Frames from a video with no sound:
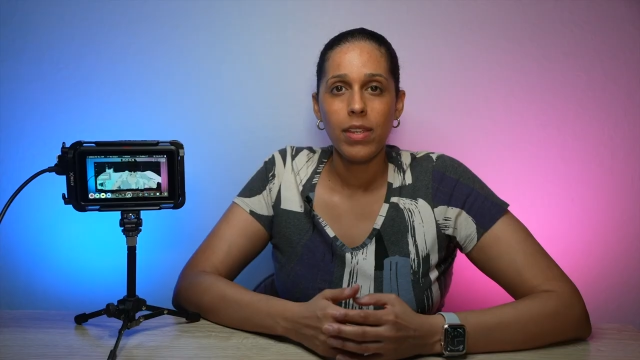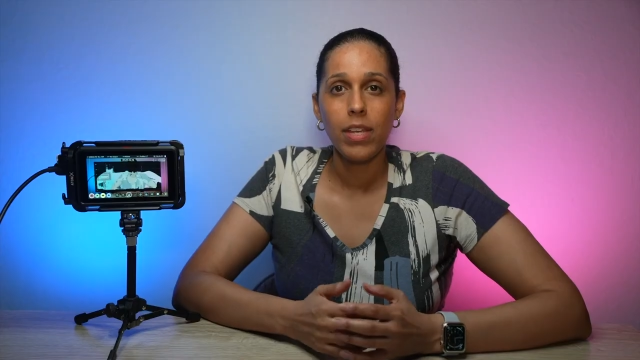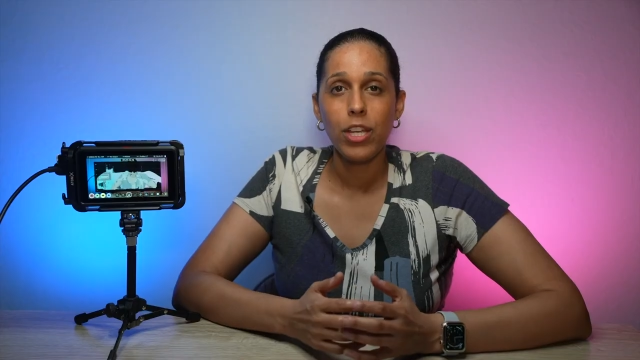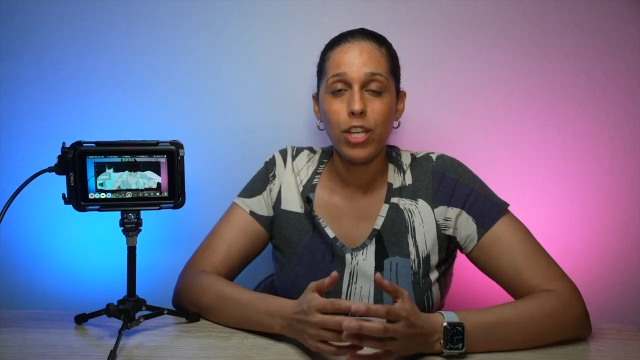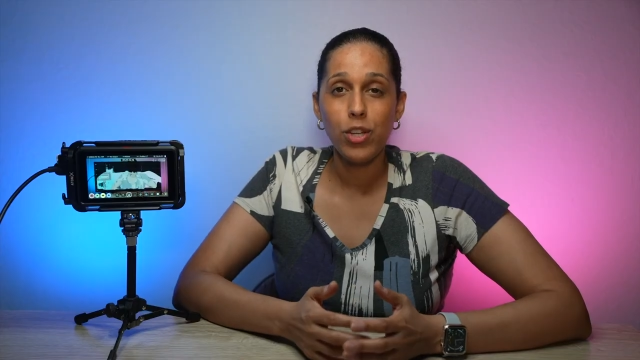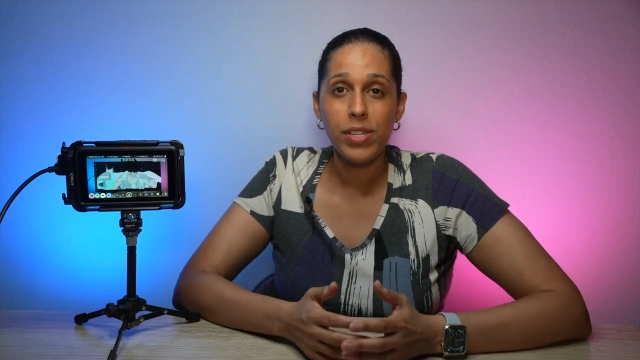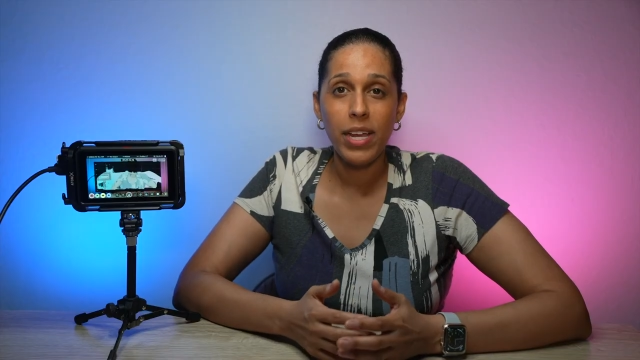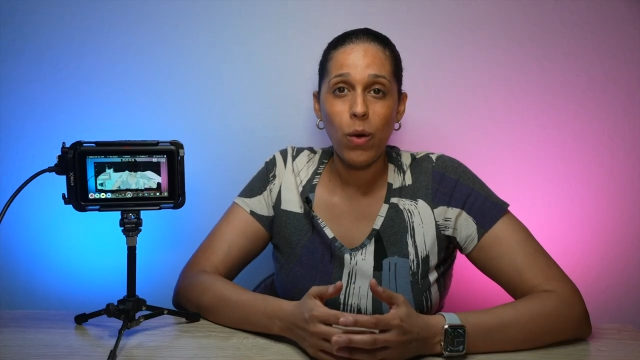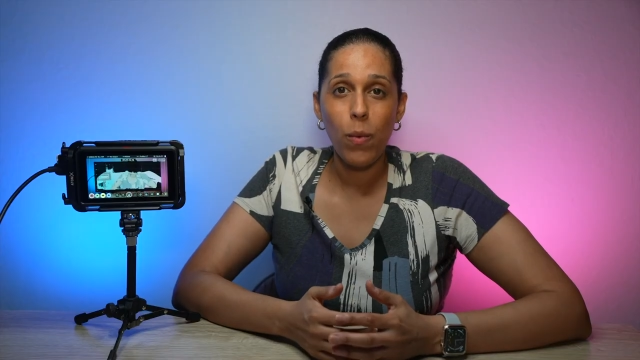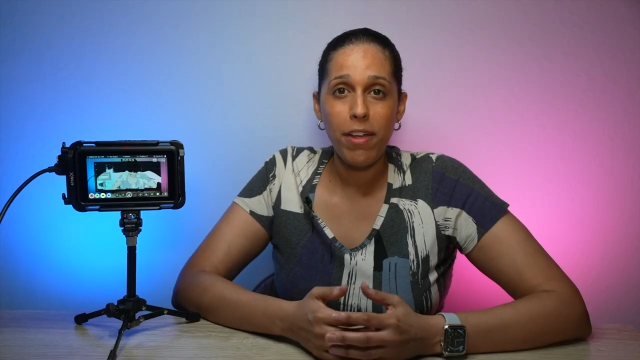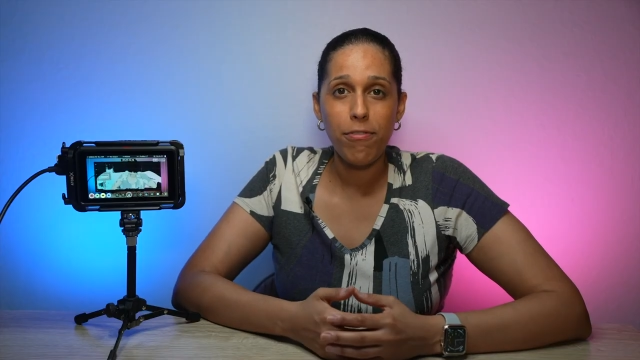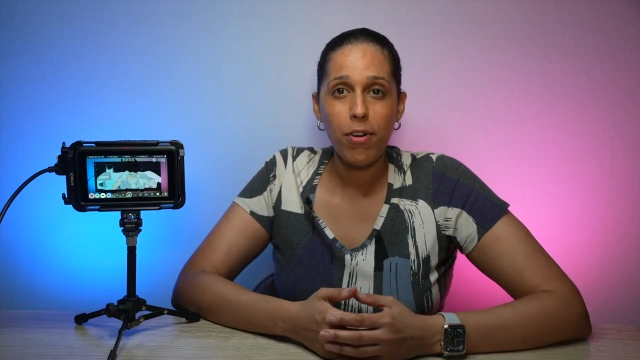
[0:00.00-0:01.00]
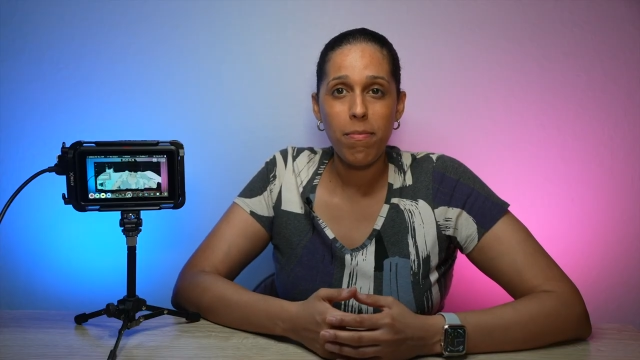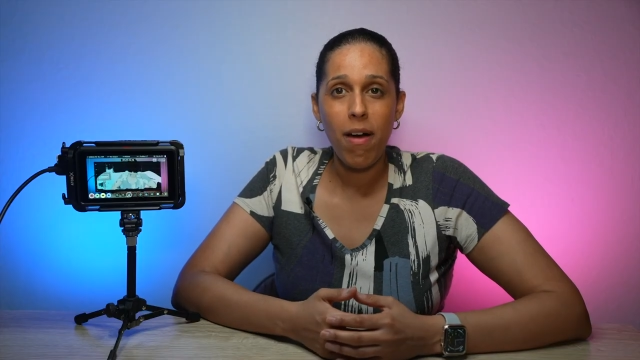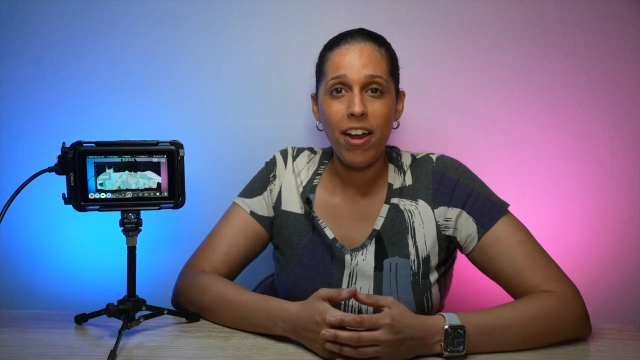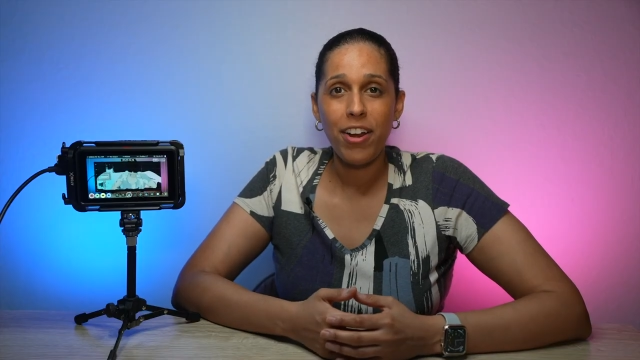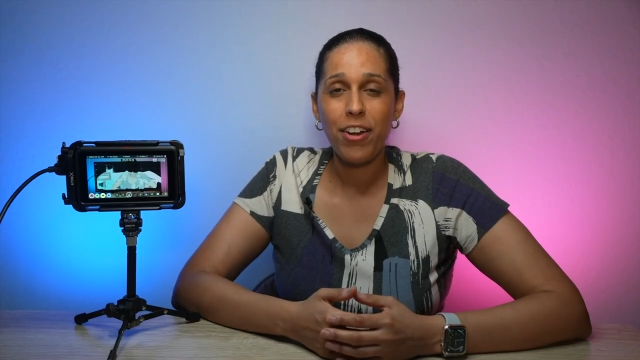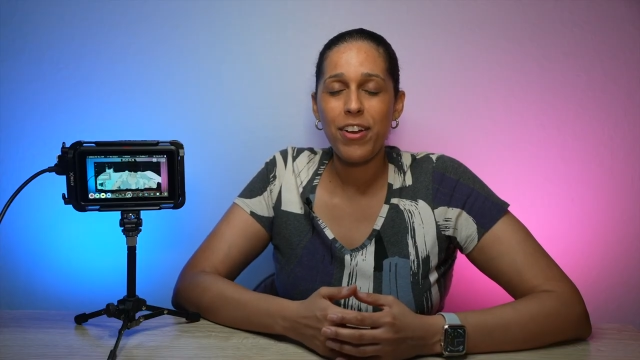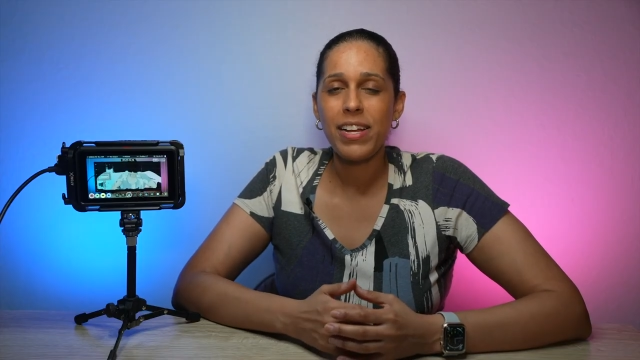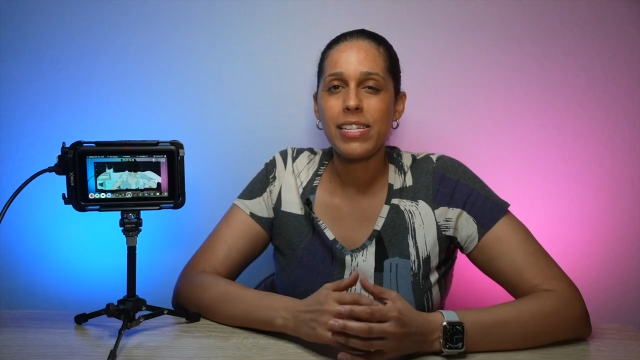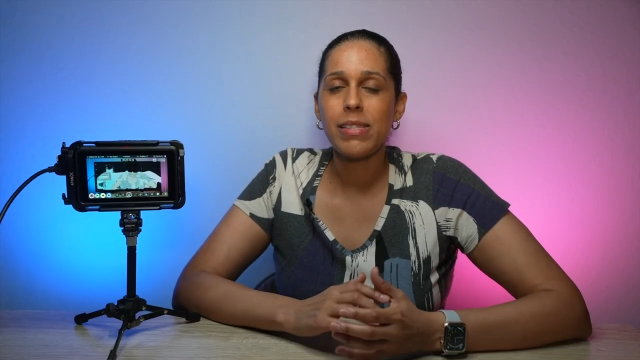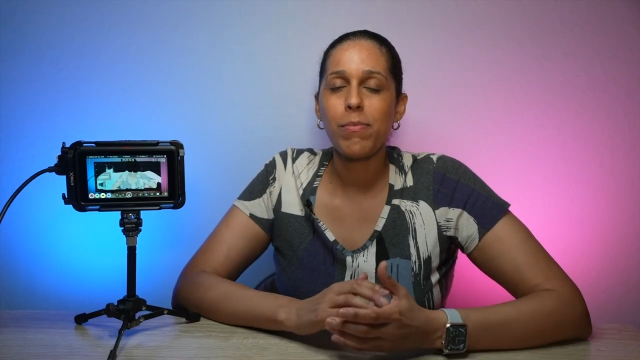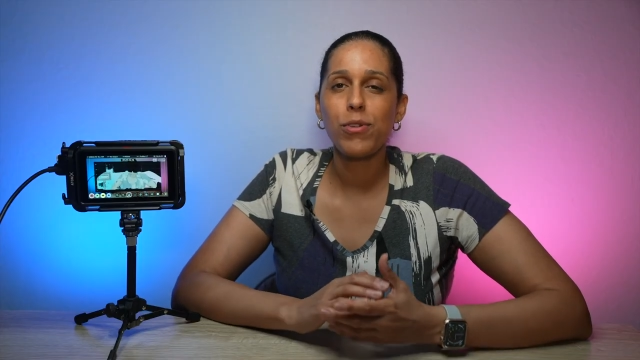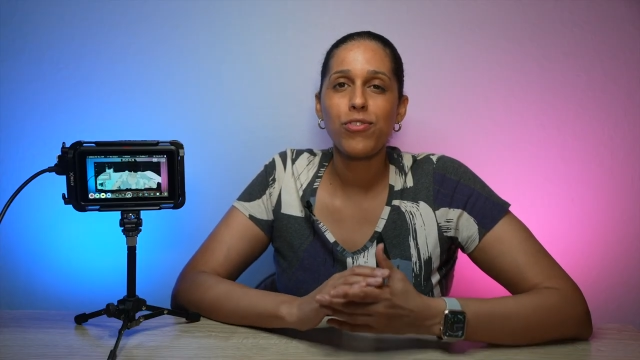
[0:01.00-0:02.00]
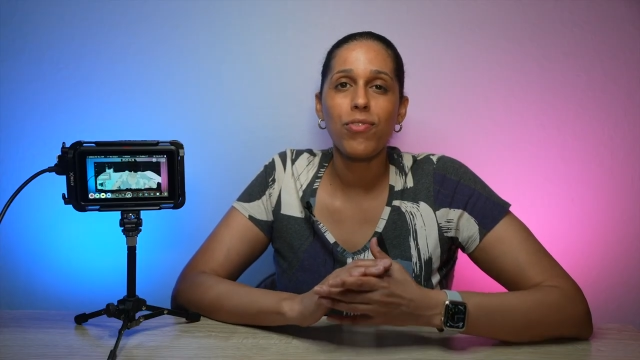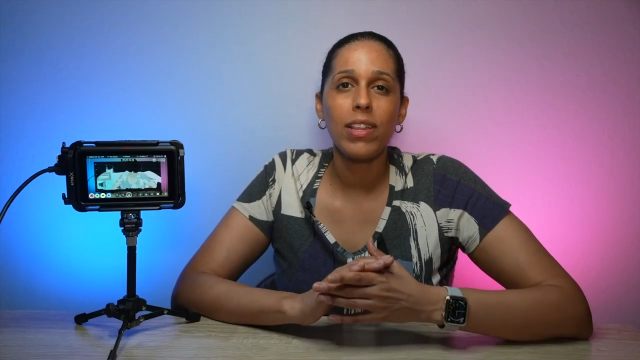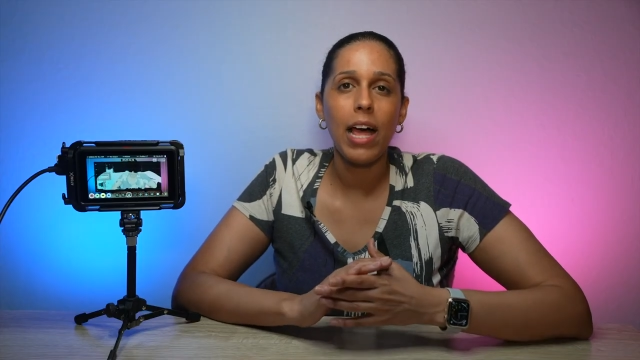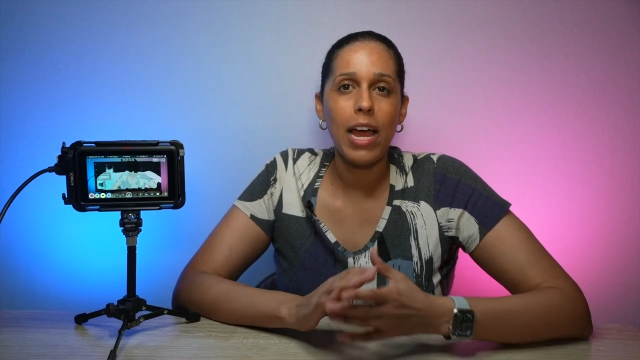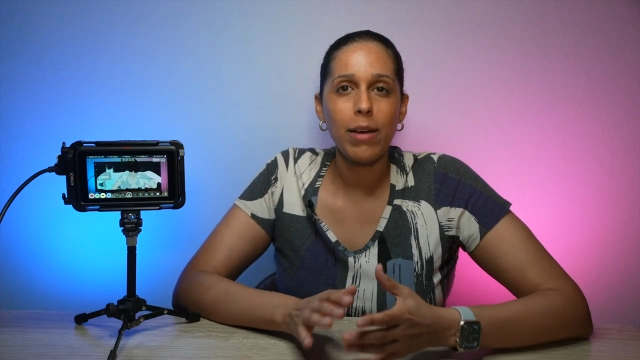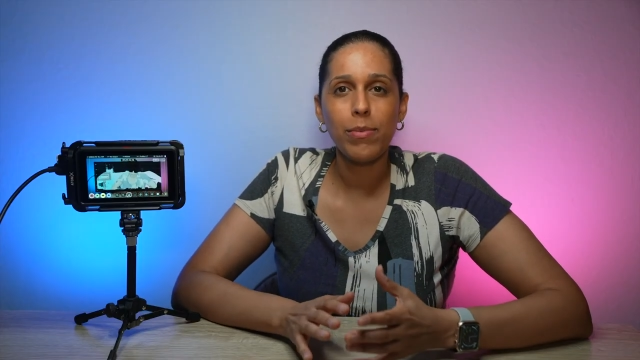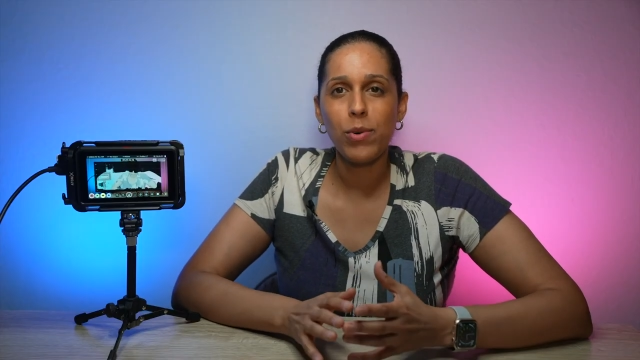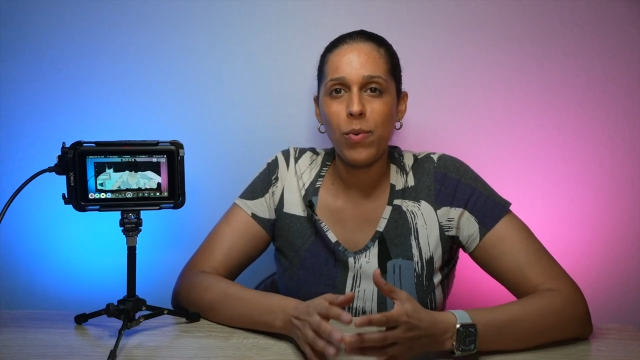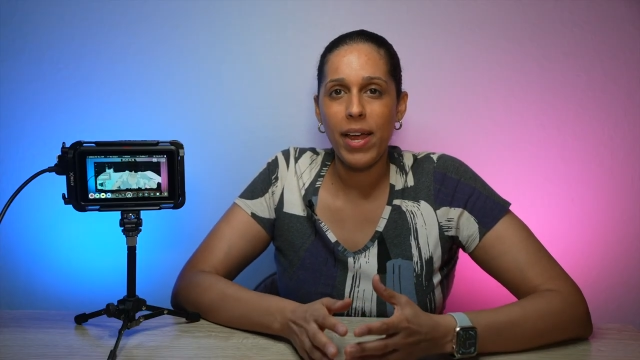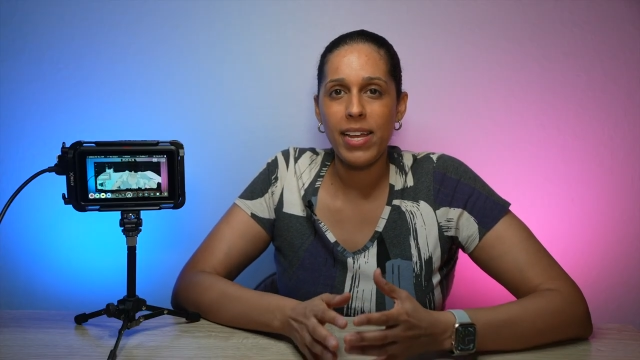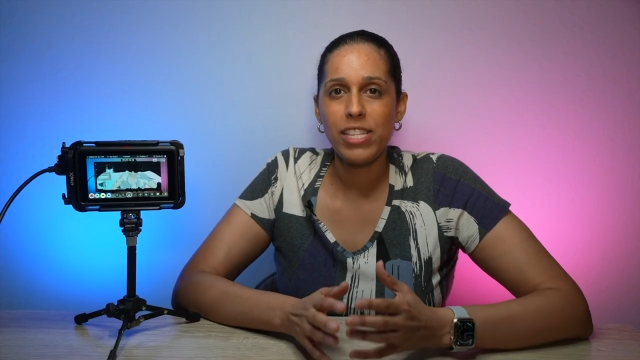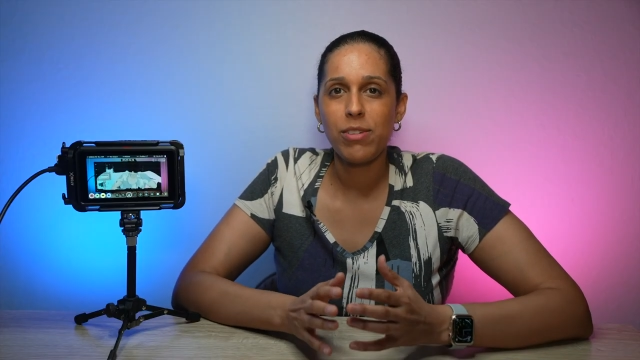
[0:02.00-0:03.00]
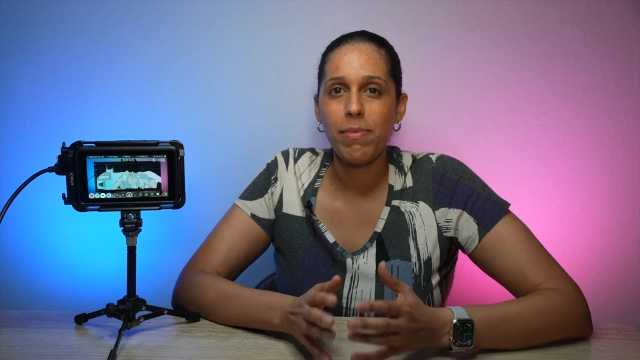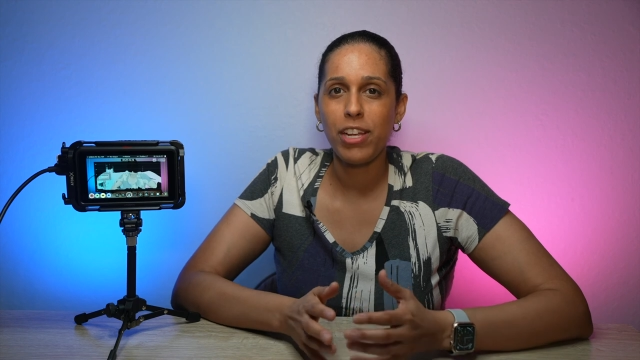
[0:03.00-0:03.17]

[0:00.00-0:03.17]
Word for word: Using a waveform monitor is the most reliable way to make